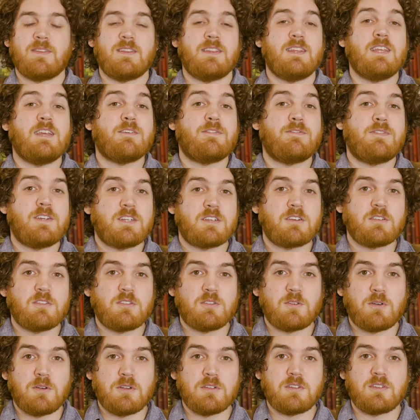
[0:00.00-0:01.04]
The official
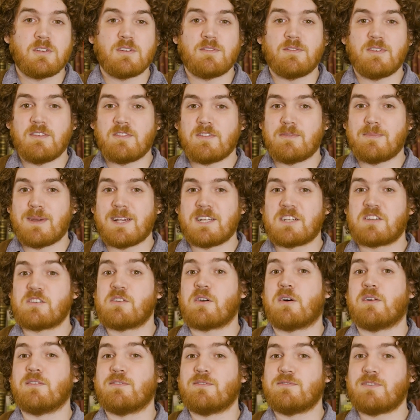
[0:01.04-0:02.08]
source of information
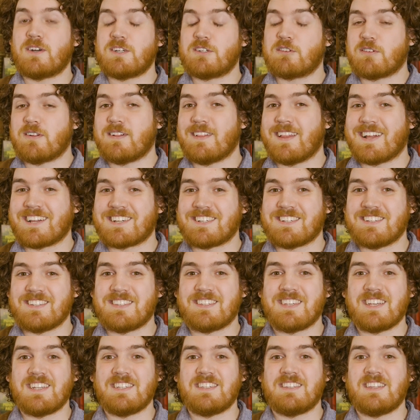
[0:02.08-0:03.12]
on federal elections
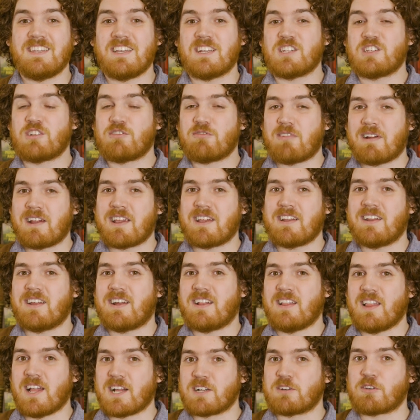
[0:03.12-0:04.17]
is the Australian
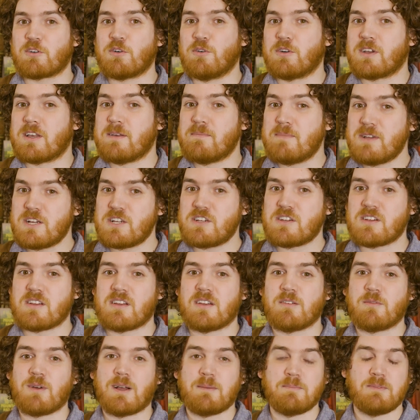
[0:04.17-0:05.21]
Electoral Commission
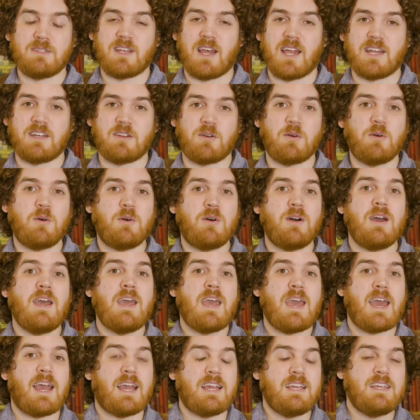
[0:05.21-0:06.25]
website, or
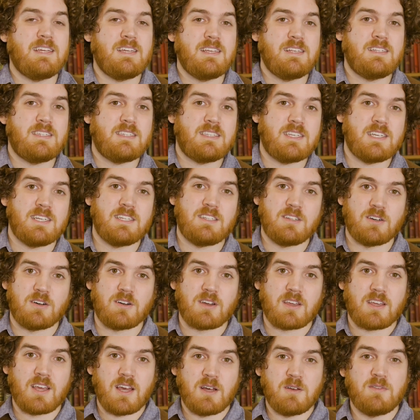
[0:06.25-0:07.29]

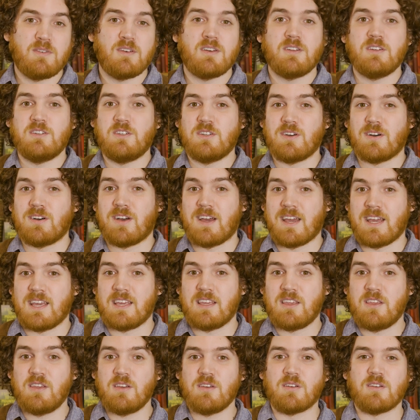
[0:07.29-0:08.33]
aec.gov.au.
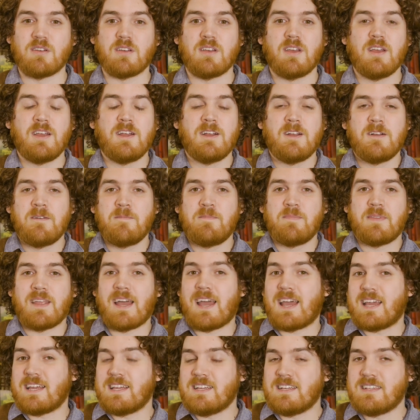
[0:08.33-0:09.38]
The
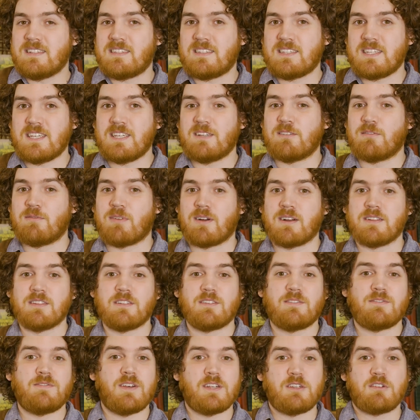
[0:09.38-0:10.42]
AEC runs
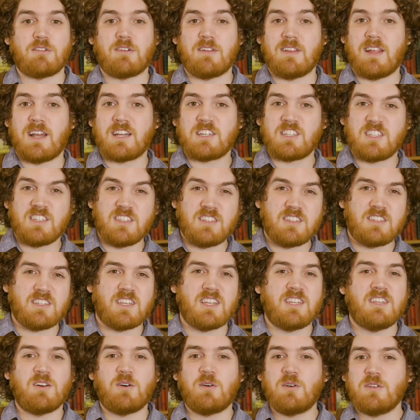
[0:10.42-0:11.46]
federal elections
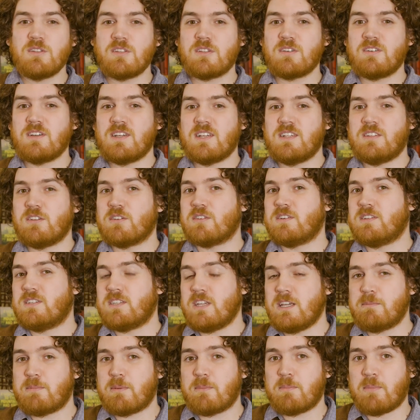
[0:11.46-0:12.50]
and also is your
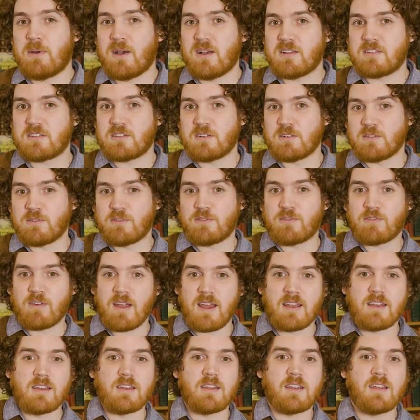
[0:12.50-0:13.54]
deep personal
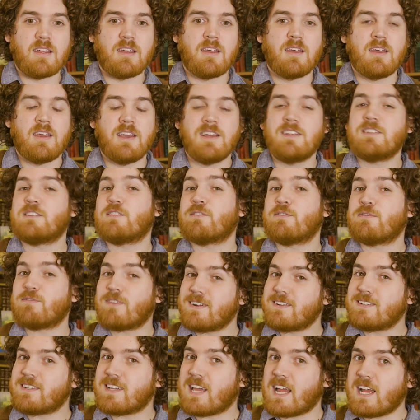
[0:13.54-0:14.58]
friend. It is a
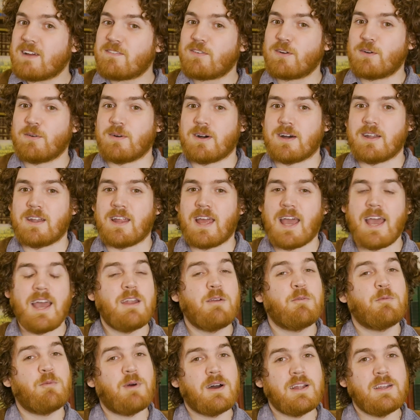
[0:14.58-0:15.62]
friend to everyone,
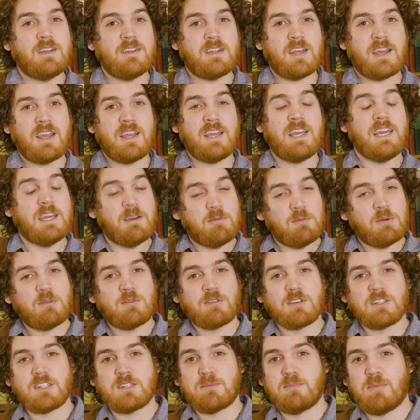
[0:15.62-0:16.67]
and one day it will
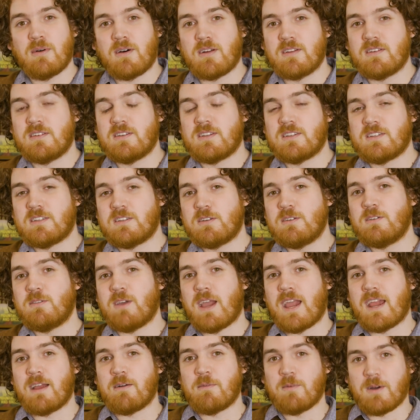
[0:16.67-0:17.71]
respond to
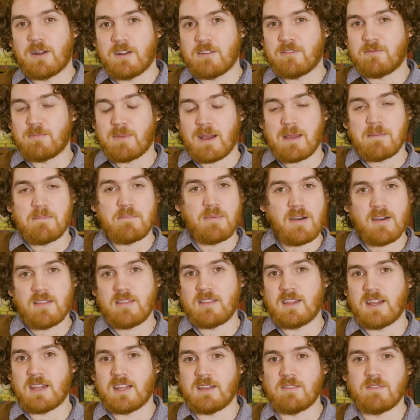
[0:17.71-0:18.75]
one of my
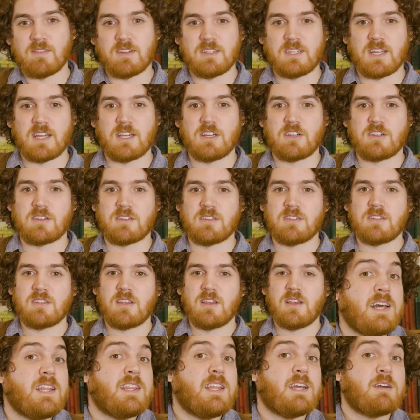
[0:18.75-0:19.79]
birthday invitations.
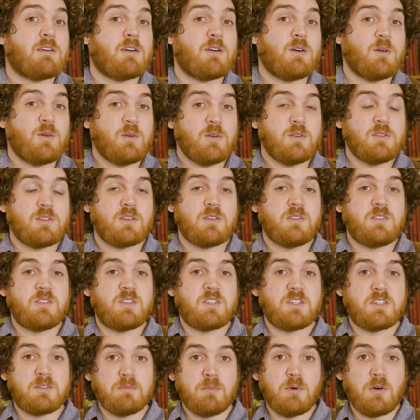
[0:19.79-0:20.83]
There are also
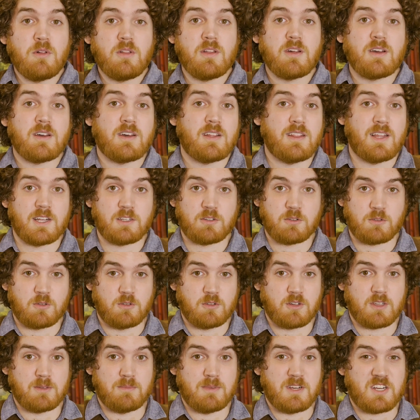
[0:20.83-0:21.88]
smaller electoral
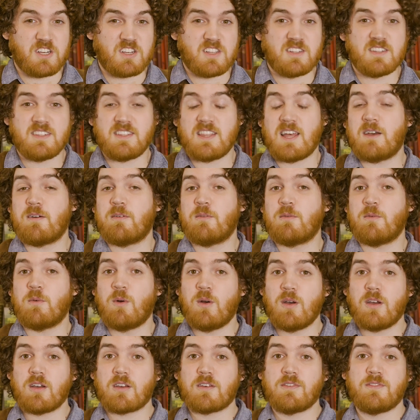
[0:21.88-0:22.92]
commissions that
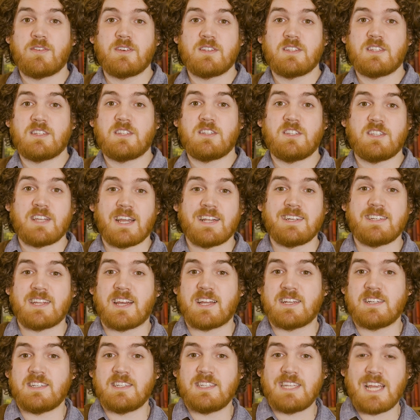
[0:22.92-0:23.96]
work for state
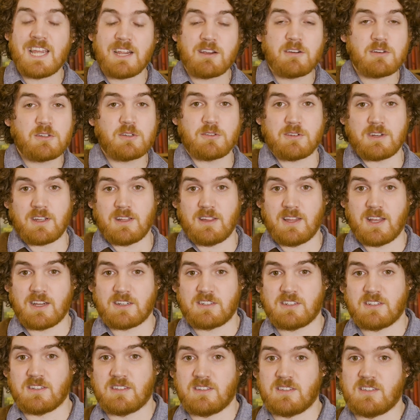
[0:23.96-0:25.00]
and territory
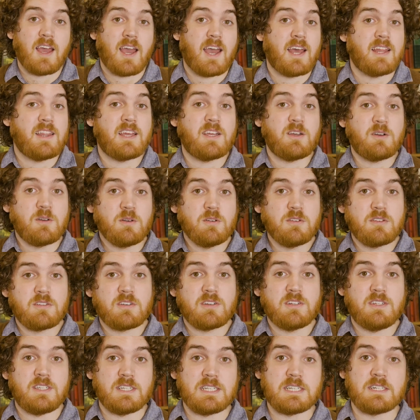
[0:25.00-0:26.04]
elections, and they
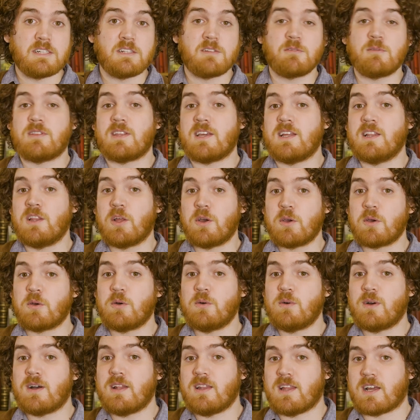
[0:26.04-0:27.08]
also deal with the
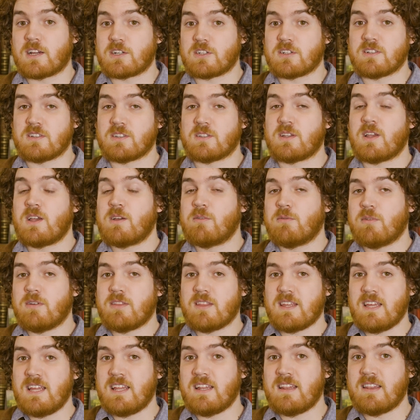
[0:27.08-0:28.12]
local elections
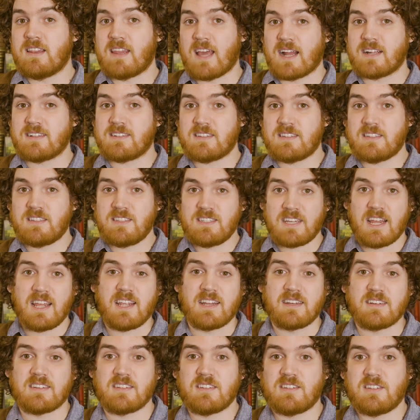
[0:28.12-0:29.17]
within that
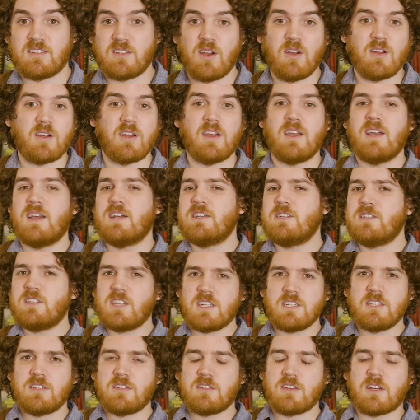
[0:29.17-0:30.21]
state. So
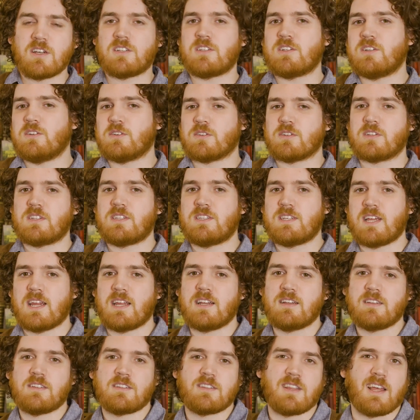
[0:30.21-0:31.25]
just search your
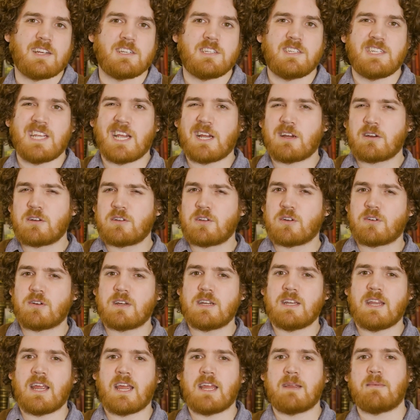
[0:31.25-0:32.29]
state/territory
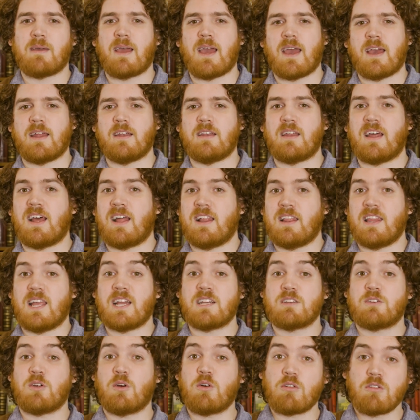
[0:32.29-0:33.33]
name and
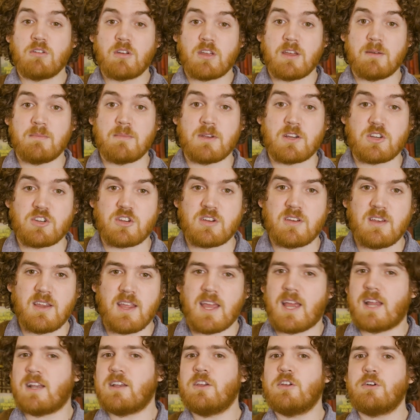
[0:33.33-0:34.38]
electoral commission
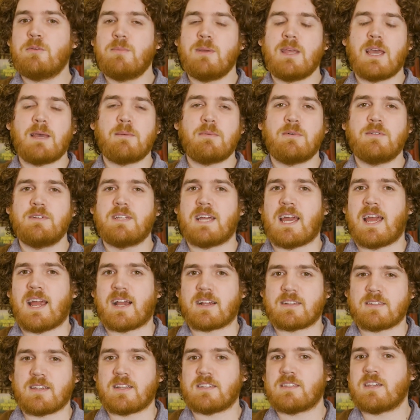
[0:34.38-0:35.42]
and you'll be able to
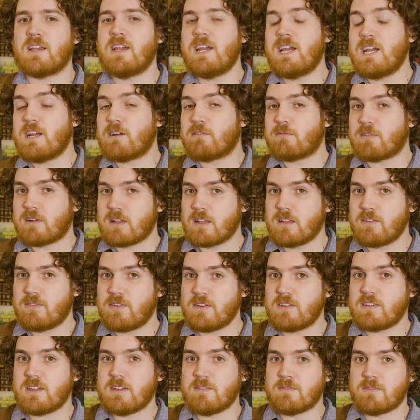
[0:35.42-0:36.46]
access
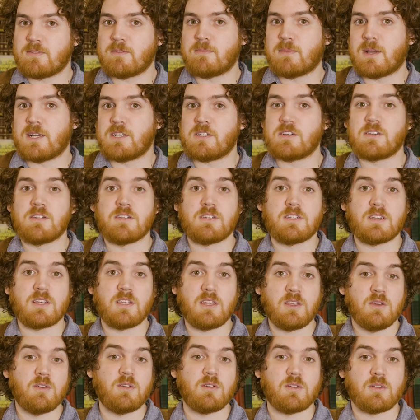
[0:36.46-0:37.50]
relevant information to
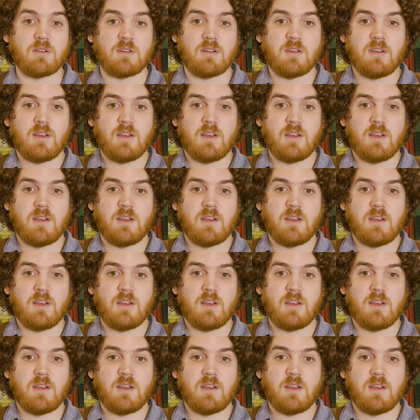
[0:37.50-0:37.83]
you.